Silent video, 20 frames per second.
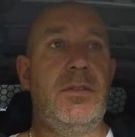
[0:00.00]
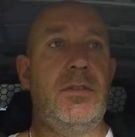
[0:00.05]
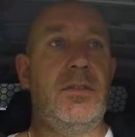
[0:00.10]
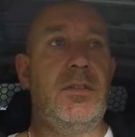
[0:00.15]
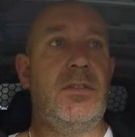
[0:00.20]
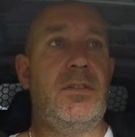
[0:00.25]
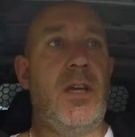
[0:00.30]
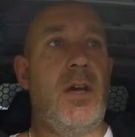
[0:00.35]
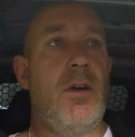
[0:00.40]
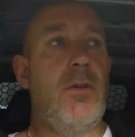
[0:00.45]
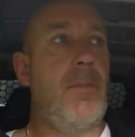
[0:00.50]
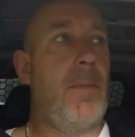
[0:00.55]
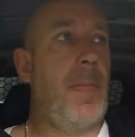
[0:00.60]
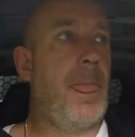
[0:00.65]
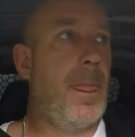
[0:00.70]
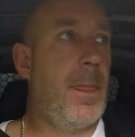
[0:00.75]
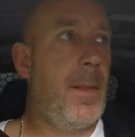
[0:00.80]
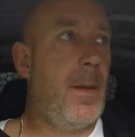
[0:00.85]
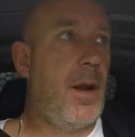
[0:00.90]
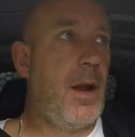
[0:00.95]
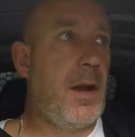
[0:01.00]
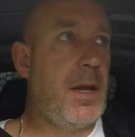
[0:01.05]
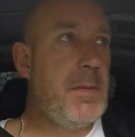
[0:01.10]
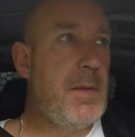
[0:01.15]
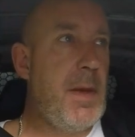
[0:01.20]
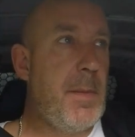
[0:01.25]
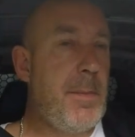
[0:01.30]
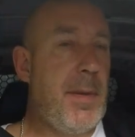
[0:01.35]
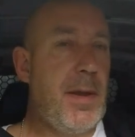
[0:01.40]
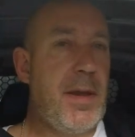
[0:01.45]
So I need to
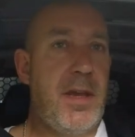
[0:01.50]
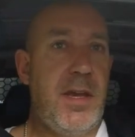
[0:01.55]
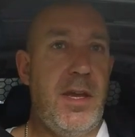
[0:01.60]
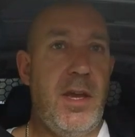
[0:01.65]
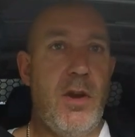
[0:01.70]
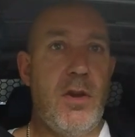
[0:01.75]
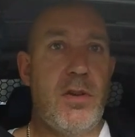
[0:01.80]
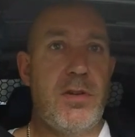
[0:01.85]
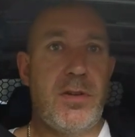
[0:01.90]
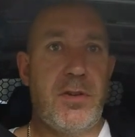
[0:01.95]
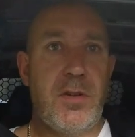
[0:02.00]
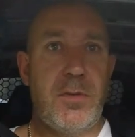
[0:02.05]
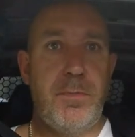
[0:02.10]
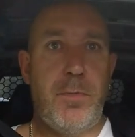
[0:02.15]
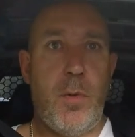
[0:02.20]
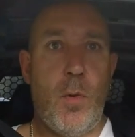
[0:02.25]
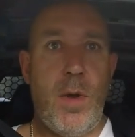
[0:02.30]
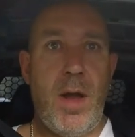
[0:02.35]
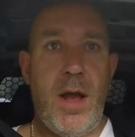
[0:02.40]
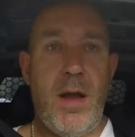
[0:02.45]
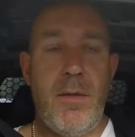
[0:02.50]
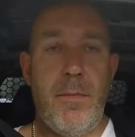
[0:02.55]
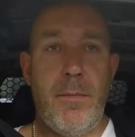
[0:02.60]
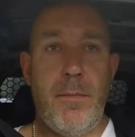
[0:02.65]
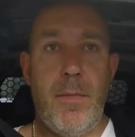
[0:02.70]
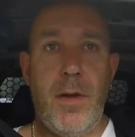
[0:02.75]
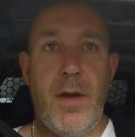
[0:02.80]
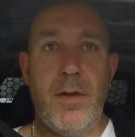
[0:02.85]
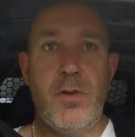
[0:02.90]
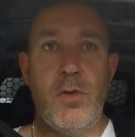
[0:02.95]
be a bit cute because I just bought out
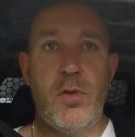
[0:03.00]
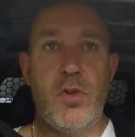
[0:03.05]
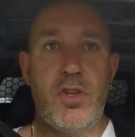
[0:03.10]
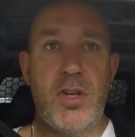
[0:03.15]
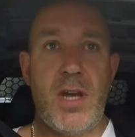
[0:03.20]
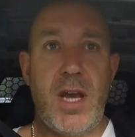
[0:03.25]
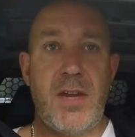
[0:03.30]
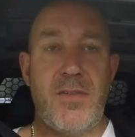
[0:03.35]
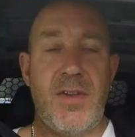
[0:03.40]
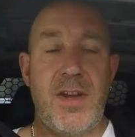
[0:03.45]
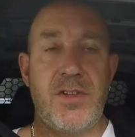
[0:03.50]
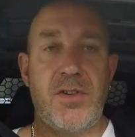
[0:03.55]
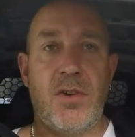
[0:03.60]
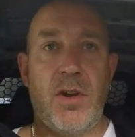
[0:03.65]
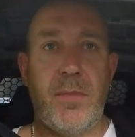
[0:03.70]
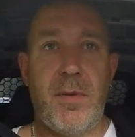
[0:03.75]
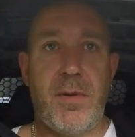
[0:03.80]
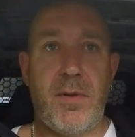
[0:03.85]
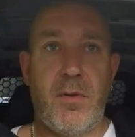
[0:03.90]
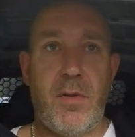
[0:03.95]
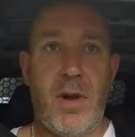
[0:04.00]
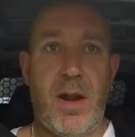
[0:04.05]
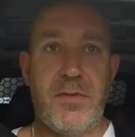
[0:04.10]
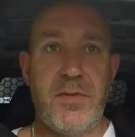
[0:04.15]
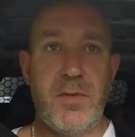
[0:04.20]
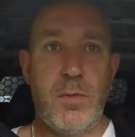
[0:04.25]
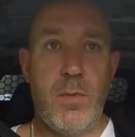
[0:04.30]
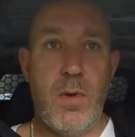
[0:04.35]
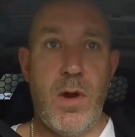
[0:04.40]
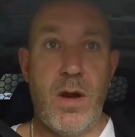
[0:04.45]
a new shed and that's got to, got to have
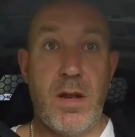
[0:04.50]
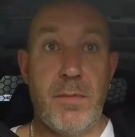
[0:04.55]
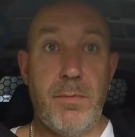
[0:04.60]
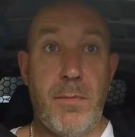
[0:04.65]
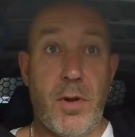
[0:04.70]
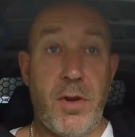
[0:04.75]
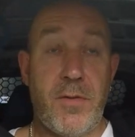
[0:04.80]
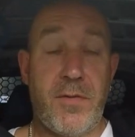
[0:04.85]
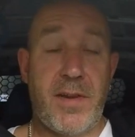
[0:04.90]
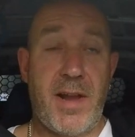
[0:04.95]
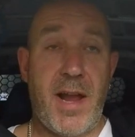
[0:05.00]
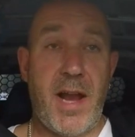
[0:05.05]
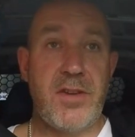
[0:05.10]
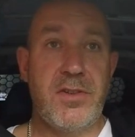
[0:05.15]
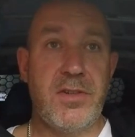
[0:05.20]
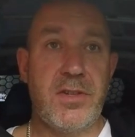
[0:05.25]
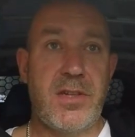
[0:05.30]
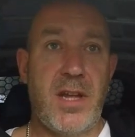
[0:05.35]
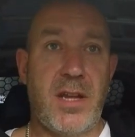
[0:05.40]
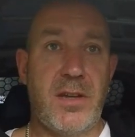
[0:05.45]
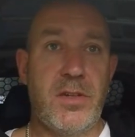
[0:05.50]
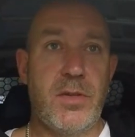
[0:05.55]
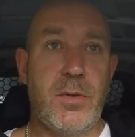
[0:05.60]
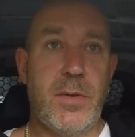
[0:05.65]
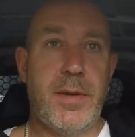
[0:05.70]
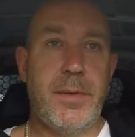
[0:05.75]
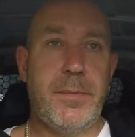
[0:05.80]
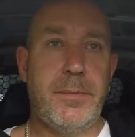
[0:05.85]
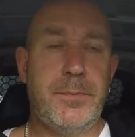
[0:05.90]
some work and modifications done to it.